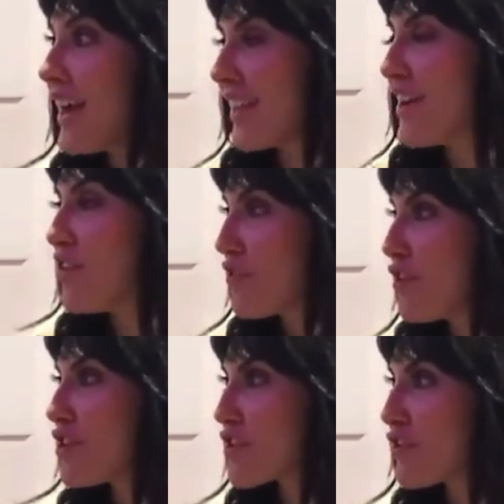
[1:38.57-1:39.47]
Yeah, of
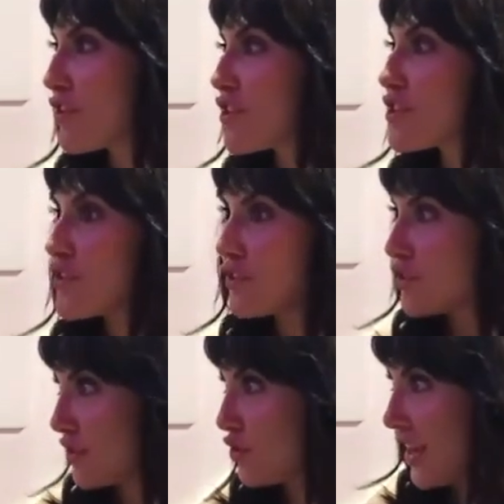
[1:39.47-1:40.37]
course.
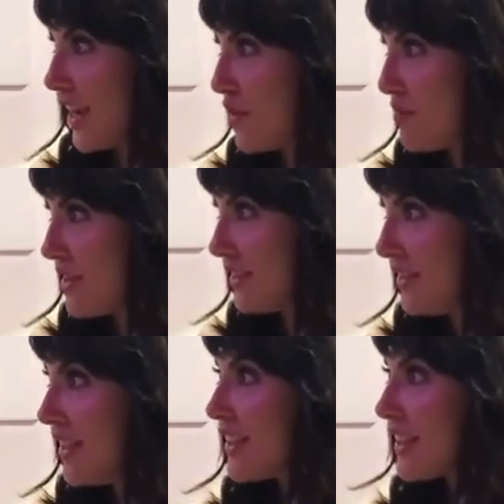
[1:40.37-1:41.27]
Today, you mean?